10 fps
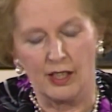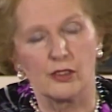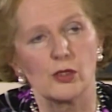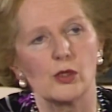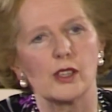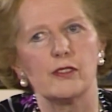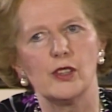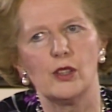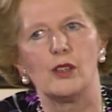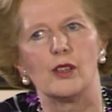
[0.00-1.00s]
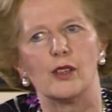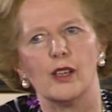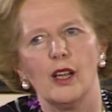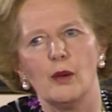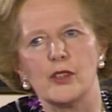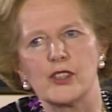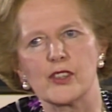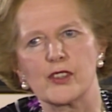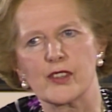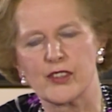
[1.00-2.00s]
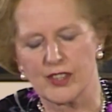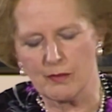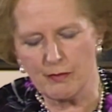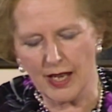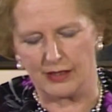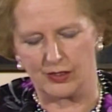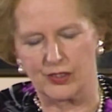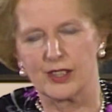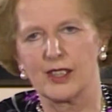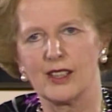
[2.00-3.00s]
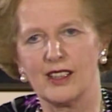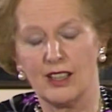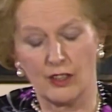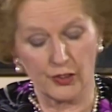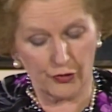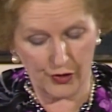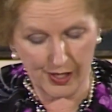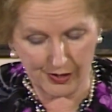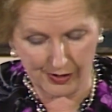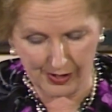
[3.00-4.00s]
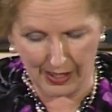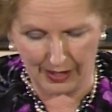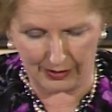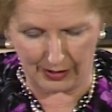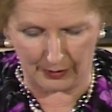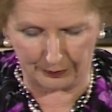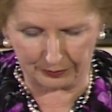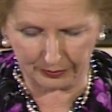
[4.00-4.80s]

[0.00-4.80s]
a rule of law which is the cement of a free society.